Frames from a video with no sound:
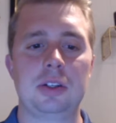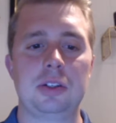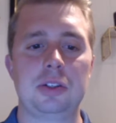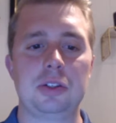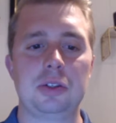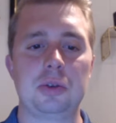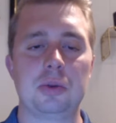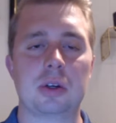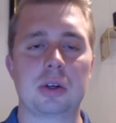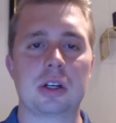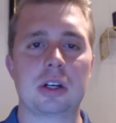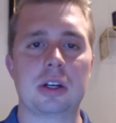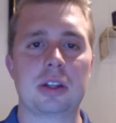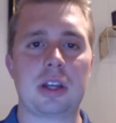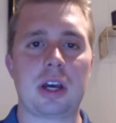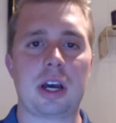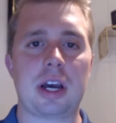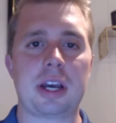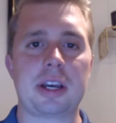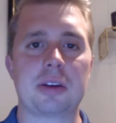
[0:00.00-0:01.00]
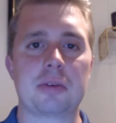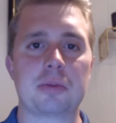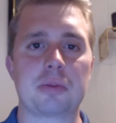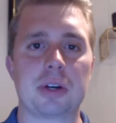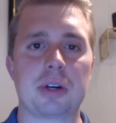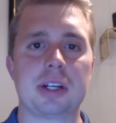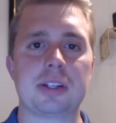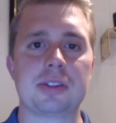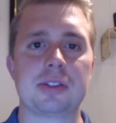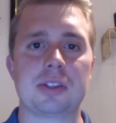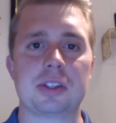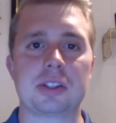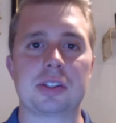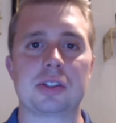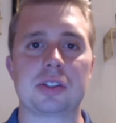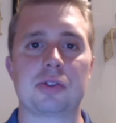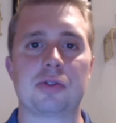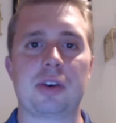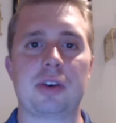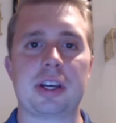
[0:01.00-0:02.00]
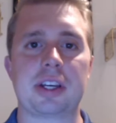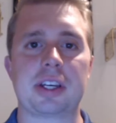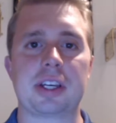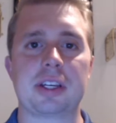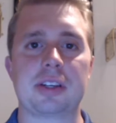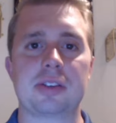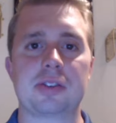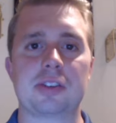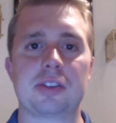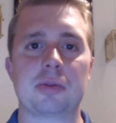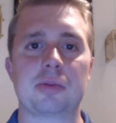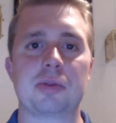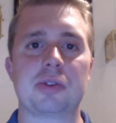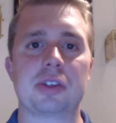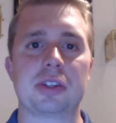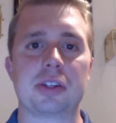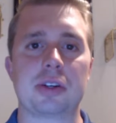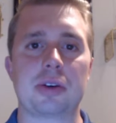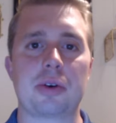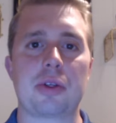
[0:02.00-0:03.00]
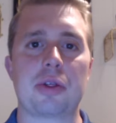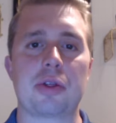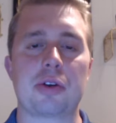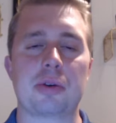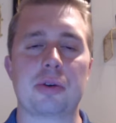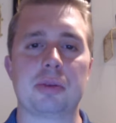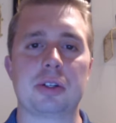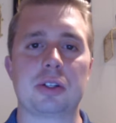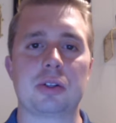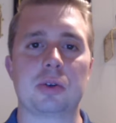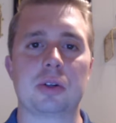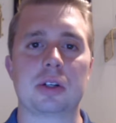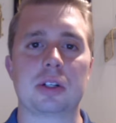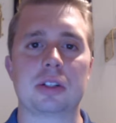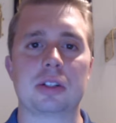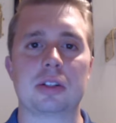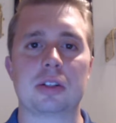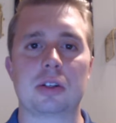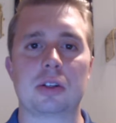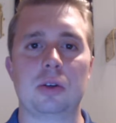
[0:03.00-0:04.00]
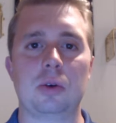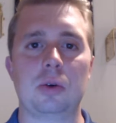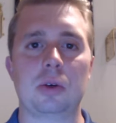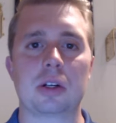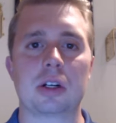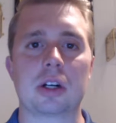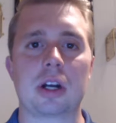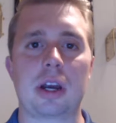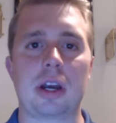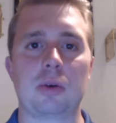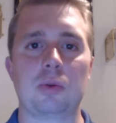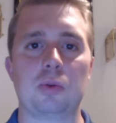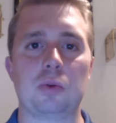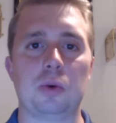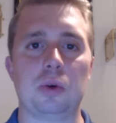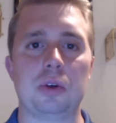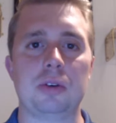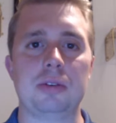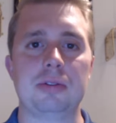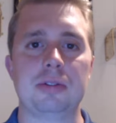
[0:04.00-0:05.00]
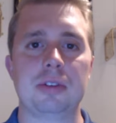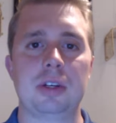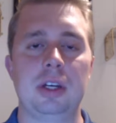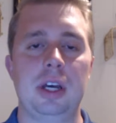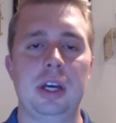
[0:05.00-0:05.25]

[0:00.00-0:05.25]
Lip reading: Do you work on the high-end brands such as Viking, Sub-Zero, Thermador, Dacor, and Wolf?